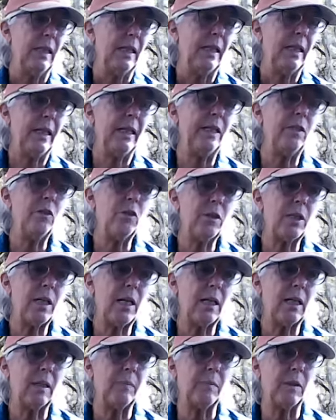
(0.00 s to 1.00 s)
Each
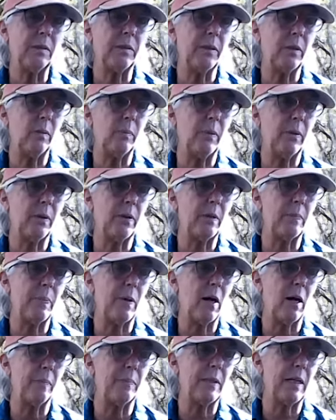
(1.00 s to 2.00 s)
time the little bird popped